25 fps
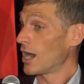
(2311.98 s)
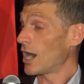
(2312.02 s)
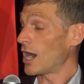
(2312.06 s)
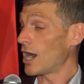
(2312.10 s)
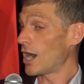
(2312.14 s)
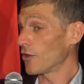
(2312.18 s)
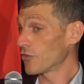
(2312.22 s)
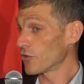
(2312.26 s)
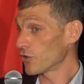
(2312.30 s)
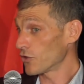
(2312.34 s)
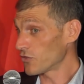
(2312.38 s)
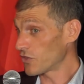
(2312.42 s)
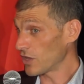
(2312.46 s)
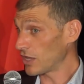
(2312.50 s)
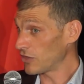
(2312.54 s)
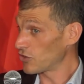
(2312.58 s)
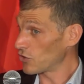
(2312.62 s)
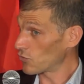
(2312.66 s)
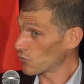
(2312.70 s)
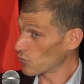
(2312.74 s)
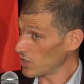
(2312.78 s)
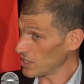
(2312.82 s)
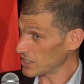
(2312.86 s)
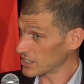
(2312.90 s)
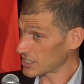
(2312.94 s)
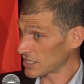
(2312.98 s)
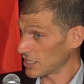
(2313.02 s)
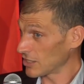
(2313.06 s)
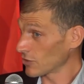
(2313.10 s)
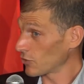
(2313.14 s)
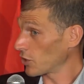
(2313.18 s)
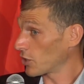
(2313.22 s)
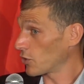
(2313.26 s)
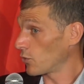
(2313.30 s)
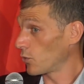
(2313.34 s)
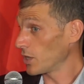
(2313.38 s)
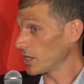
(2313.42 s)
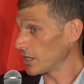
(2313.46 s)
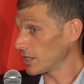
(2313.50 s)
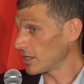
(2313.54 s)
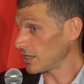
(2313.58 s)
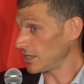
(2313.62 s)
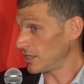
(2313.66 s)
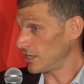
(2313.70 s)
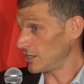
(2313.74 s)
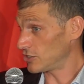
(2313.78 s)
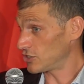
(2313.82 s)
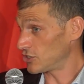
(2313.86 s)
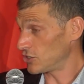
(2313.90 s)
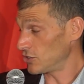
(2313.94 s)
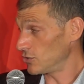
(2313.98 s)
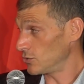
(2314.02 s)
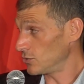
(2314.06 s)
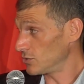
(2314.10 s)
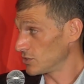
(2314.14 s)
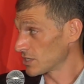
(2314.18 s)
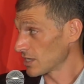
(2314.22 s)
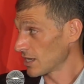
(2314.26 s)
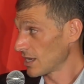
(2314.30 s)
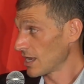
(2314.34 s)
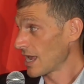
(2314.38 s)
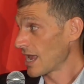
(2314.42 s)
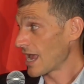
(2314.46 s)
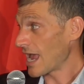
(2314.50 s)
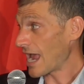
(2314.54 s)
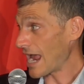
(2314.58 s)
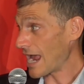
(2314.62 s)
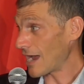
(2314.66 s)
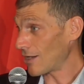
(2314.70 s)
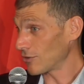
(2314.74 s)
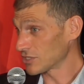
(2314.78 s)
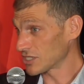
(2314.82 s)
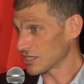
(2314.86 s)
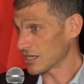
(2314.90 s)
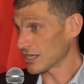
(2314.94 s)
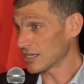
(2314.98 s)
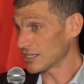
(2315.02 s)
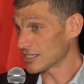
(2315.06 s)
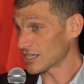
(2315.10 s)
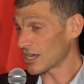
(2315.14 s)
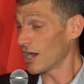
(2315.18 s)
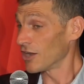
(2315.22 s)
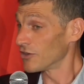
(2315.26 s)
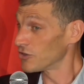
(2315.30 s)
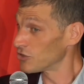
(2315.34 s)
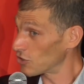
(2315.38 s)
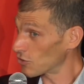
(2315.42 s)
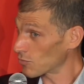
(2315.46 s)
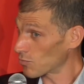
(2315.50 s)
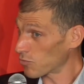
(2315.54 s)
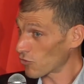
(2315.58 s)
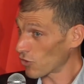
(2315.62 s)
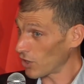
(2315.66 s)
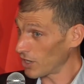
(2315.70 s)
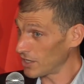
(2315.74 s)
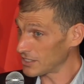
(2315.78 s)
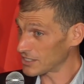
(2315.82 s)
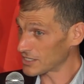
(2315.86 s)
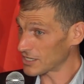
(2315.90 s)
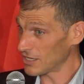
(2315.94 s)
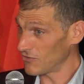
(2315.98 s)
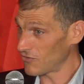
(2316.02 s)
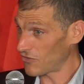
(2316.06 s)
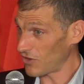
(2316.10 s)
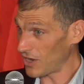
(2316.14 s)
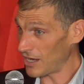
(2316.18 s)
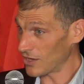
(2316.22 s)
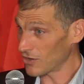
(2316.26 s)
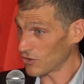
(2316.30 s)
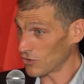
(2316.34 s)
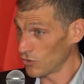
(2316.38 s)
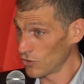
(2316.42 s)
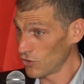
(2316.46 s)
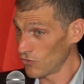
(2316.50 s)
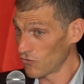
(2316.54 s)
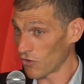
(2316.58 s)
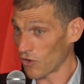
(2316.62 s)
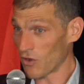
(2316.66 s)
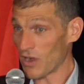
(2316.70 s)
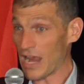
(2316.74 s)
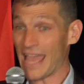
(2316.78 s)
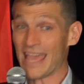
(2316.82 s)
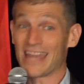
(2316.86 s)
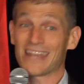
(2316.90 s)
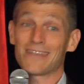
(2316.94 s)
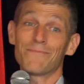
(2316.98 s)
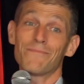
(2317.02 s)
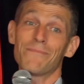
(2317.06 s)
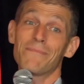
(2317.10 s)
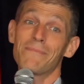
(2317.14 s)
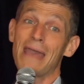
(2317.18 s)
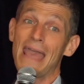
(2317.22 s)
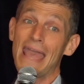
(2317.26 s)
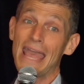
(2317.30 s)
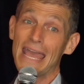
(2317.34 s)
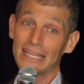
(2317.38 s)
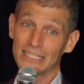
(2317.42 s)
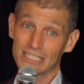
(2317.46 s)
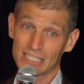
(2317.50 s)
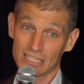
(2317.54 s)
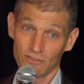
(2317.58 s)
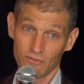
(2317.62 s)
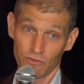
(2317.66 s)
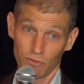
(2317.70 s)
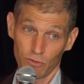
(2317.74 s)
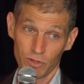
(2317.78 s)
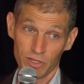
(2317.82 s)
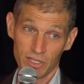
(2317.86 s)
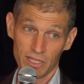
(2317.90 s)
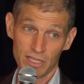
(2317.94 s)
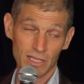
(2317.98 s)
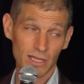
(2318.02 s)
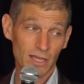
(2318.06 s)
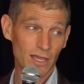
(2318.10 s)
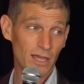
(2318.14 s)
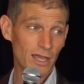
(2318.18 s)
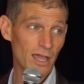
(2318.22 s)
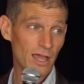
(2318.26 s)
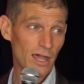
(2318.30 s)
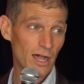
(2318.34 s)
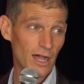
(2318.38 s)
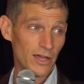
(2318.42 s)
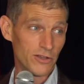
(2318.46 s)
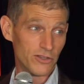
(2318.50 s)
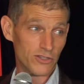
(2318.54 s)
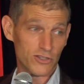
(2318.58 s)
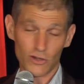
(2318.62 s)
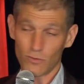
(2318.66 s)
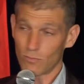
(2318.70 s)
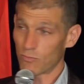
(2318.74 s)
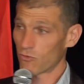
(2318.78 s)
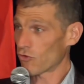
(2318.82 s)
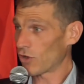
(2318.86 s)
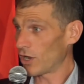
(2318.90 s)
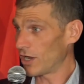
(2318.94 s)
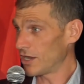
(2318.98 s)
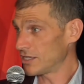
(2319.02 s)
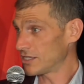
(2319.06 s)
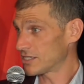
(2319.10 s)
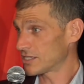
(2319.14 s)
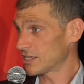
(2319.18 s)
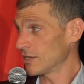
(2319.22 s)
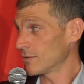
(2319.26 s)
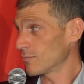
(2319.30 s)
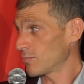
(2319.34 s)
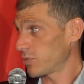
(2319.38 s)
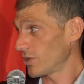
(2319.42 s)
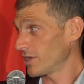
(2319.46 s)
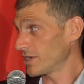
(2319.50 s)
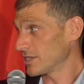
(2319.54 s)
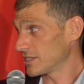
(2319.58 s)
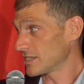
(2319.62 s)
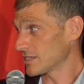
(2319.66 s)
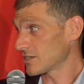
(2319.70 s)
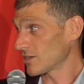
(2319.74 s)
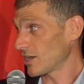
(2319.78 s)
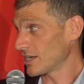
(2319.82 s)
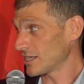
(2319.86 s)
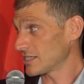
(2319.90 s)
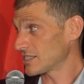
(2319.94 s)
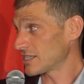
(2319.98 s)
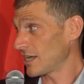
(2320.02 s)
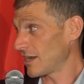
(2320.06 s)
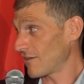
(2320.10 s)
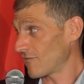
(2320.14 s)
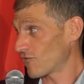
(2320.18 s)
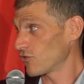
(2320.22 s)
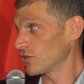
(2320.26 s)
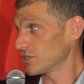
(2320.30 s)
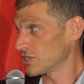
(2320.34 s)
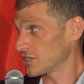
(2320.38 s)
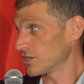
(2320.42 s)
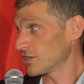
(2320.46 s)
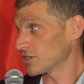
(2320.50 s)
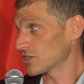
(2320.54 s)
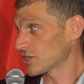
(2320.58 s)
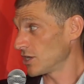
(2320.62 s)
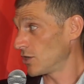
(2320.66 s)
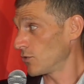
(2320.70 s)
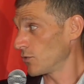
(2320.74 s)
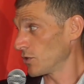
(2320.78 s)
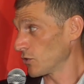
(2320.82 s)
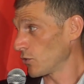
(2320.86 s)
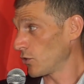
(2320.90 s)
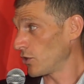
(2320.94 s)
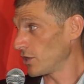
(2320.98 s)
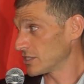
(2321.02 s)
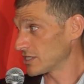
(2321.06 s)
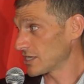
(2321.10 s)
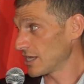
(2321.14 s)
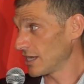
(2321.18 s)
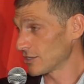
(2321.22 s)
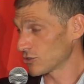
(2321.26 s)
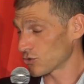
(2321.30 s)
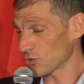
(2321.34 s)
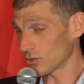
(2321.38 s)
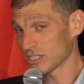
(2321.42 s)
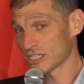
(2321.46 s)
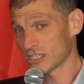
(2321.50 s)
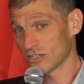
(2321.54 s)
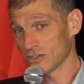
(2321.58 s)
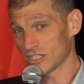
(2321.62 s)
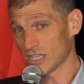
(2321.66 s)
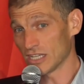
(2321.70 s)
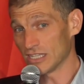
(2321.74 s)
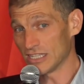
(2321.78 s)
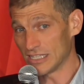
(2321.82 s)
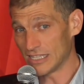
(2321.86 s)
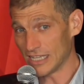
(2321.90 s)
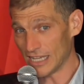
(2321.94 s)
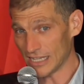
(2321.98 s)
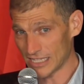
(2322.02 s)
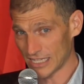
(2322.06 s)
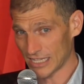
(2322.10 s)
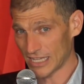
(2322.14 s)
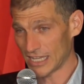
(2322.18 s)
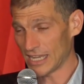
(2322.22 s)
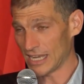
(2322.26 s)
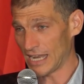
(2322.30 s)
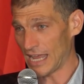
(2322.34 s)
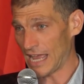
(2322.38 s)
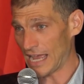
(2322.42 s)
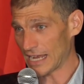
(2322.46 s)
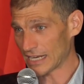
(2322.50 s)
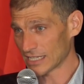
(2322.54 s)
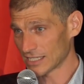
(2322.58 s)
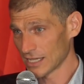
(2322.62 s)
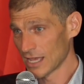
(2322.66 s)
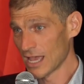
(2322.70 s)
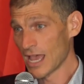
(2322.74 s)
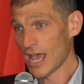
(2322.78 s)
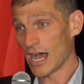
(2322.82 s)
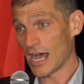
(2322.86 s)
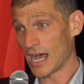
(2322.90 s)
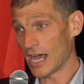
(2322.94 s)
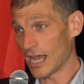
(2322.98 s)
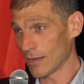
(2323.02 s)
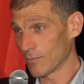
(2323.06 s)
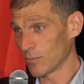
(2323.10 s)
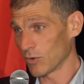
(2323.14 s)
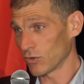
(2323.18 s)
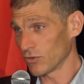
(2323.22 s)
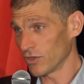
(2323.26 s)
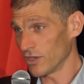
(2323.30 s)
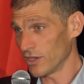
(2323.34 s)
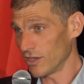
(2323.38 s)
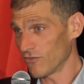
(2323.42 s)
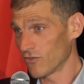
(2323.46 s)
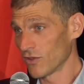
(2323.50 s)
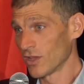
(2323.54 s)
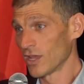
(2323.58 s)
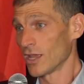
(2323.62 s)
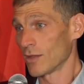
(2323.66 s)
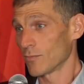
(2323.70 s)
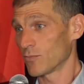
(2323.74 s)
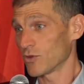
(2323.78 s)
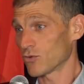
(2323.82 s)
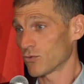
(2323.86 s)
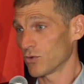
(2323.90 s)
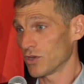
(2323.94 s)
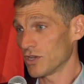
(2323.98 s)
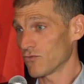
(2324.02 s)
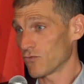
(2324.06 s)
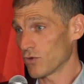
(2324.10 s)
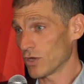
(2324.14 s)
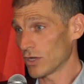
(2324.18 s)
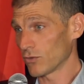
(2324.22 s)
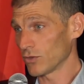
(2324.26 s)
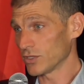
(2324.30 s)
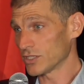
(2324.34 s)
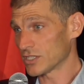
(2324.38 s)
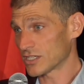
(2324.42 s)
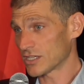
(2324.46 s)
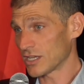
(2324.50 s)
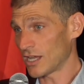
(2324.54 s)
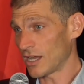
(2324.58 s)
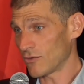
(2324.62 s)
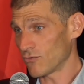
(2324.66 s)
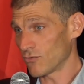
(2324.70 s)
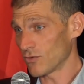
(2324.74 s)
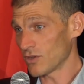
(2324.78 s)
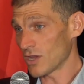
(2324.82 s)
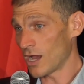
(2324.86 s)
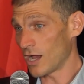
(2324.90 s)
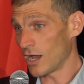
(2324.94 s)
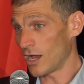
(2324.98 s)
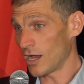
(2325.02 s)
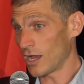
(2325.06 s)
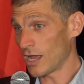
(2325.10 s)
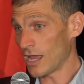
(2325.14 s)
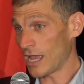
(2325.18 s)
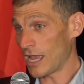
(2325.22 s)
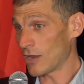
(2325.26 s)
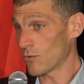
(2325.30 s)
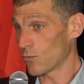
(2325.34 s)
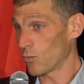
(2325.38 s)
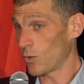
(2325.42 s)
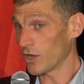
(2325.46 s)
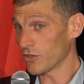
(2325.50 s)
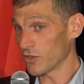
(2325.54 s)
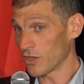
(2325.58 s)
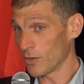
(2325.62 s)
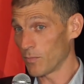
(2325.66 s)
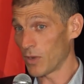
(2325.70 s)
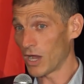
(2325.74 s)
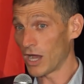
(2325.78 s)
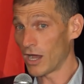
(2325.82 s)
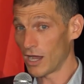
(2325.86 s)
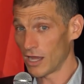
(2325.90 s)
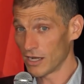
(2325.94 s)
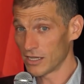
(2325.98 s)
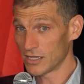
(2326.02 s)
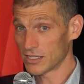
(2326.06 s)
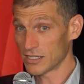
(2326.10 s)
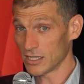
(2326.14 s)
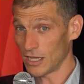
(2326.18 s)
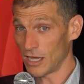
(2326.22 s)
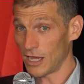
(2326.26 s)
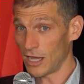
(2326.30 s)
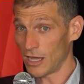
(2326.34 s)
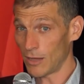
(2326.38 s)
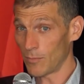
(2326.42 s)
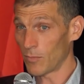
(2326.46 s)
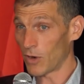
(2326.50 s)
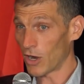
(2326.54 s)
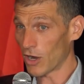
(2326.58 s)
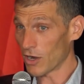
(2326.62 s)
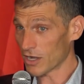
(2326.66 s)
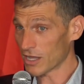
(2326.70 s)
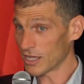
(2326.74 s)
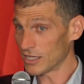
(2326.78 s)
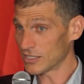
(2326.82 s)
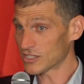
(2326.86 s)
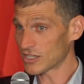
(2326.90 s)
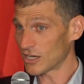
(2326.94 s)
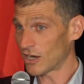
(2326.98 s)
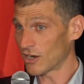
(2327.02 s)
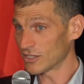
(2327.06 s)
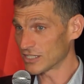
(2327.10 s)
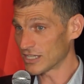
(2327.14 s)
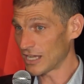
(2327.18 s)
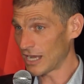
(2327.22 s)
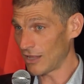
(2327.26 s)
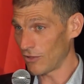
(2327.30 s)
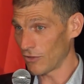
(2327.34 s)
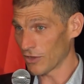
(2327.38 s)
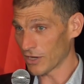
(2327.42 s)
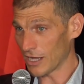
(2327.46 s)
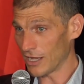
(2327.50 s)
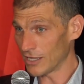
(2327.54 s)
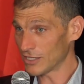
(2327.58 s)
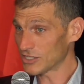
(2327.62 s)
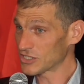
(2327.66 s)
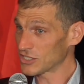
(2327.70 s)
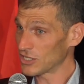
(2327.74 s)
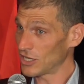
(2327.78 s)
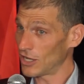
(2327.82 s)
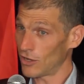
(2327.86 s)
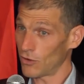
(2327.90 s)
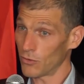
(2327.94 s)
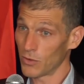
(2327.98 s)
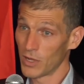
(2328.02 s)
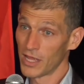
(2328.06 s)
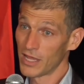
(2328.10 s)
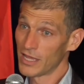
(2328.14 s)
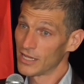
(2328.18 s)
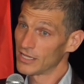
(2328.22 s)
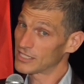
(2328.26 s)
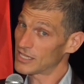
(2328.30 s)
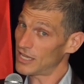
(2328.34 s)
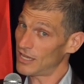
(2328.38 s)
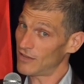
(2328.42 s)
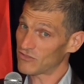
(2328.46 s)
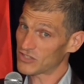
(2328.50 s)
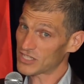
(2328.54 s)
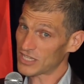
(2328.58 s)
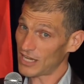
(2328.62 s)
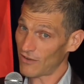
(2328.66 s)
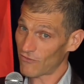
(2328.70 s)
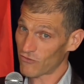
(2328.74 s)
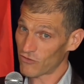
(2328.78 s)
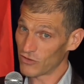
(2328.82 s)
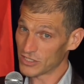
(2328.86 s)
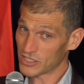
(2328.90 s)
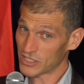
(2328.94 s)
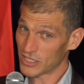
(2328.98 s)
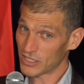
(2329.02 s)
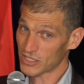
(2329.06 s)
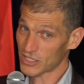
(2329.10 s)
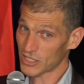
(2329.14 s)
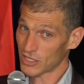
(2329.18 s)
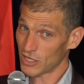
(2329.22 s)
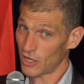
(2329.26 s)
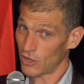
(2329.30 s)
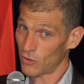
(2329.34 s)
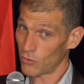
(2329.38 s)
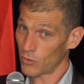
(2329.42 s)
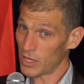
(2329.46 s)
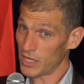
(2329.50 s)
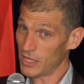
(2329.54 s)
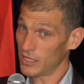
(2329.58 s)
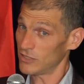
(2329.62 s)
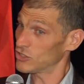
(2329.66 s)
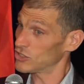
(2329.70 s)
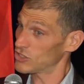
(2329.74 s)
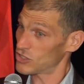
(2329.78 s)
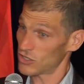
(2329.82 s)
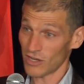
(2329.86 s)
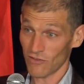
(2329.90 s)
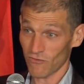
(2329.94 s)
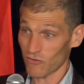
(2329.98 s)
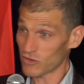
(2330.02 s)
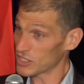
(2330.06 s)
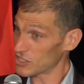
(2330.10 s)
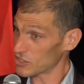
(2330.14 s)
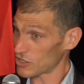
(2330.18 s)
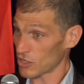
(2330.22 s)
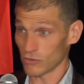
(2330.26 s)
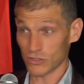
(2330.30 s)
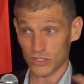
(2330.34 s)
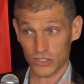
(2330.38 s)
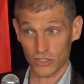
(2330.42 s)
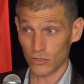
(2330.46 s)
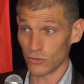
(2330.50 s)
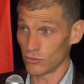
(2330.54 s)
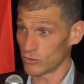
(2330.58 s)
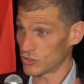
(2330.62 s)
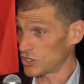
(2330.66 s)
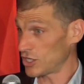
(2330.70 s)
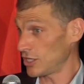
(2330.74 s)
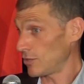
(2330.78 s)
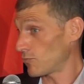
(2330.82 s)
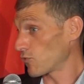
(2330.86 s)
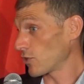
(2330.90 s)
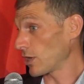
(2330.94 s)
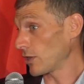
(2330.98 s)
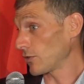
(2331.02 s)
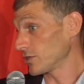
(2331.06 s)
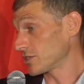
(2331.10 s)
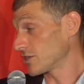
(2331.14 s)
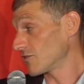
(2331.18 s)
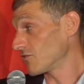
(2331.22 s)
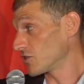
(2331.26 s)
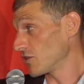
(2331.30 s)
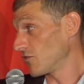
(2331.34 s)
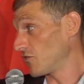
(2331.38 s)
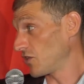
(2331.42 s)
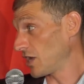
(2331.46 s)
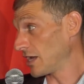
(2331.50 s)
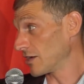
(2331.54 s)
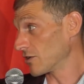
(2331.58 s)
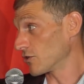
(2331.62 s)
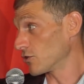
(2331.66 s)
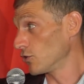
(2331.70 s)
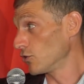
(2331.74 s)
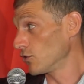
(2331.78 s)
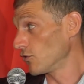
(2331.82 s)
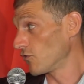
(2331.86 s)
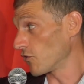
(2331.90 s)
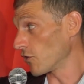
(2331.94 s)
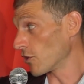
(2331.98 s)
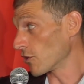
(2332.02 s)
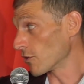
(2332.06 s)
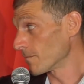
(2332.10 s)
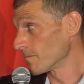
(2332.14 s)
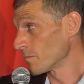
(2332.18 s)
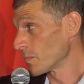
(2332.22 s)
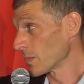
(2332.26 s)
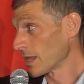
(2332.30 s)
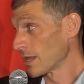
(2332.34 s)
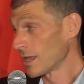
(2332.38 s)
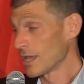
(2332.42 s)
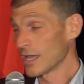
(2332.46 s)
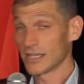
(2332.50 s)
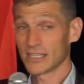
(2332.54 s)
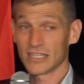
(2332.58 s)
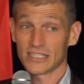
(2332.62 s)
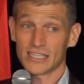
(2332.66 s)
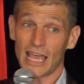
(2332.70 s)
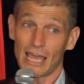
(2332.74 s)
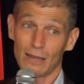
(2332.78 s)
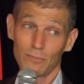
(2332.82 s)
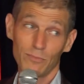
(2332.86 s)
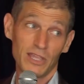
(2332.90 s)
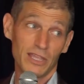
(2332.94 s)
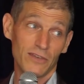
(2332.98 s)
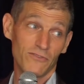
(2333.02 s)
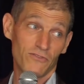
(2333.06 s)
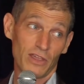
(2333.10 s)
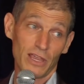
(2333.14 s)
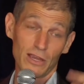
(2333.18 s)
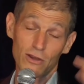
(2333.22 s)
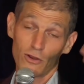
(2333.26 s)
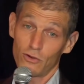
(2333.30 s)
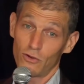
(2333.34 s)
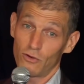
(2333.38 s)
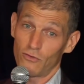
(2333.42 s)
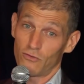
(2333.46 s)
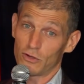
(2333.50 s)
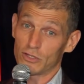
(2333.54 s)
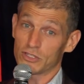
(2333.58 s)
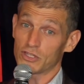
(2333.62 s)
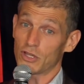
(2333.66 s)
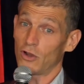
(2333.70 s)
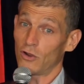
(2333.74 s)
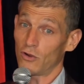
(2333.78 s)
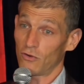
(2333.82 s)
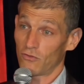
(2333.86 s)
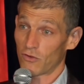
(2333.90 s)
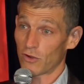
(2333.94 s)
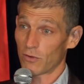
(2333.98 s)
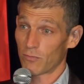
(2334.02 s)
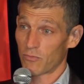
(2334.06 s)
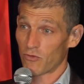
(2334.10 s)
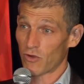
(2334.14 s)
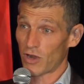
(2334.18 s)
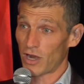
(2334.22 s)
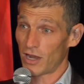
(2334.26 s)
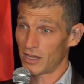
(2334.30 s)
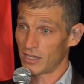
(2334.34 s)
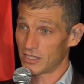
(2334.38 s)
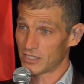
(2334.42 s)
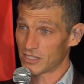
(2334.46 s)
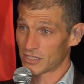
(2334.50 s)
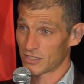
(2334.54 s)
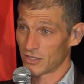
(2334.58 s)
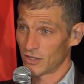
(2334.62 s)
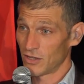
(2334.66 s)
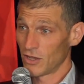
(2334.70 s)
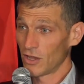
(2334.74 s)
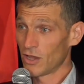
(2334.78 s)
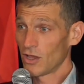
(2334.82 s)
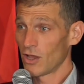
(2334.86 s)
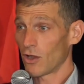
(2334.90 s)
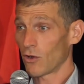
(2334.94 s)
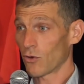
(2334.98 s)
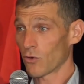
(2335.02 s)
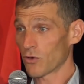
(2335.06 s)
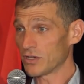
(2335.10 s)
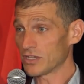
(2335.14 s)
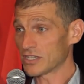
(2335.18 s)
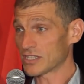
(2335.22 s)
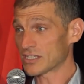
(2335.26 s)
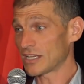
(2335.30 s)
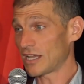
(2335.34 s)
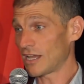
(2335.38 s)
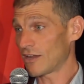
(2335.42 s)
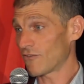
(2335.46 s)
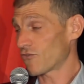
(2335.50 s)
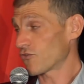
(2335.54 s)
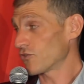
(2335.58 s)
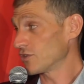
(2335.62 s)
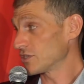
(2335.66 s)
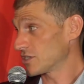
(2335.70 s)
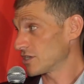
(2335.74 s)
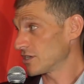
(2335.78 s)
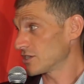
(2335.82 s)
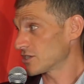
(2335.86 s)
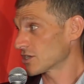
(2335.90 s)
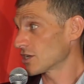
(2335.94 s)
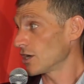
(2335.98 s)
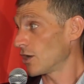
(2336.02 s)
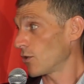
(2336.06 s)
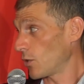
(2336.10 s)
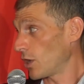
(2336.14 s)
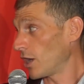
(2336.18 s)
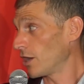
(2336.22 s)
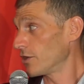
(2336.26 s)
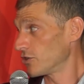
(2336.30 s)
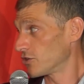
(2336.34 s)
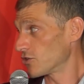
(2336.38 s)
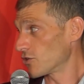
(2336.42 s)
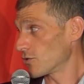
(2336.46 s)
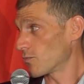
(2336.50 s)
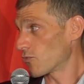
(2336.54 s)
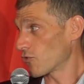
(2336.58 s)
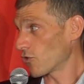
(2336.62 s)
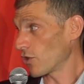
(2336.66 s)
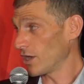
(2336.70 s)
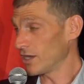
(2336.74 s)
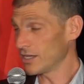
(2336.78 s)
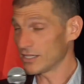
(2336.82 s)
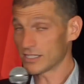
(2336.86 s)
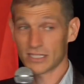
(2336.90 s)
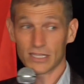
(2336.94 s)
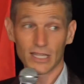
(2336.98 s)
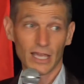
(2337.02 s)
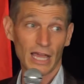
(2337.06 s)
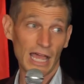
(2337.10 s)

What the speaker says: other than the risk and liquidity issues, housing is underpriced in Vancouver and massively underpriced in places like San Francisco and Los Angeles. There's a disconnect, I believe, between real estate and what the bond markets are telling us. So if San Francisco is too cheap relative to Vancouver, does that mean Vancouver's overpriced, or is San Francisco underpriced?